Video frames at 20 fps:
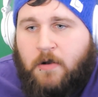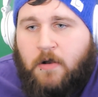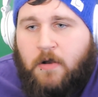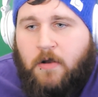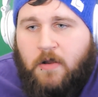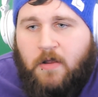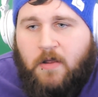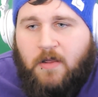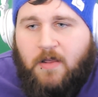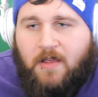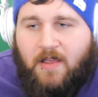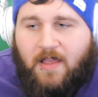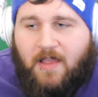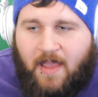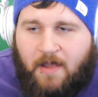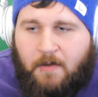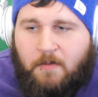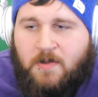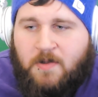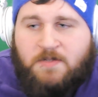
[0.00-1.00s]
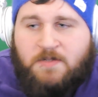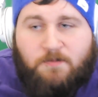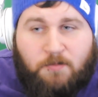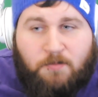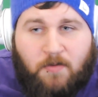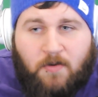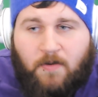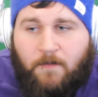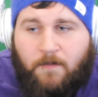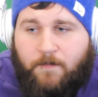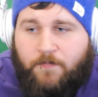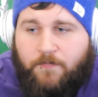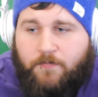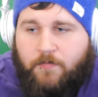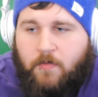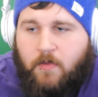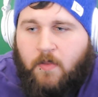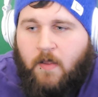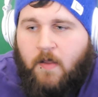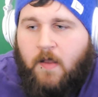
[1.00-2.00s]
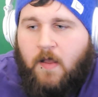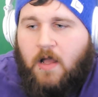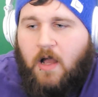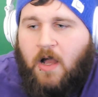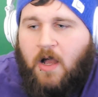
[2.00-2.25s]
Wow. What is the beer challenge?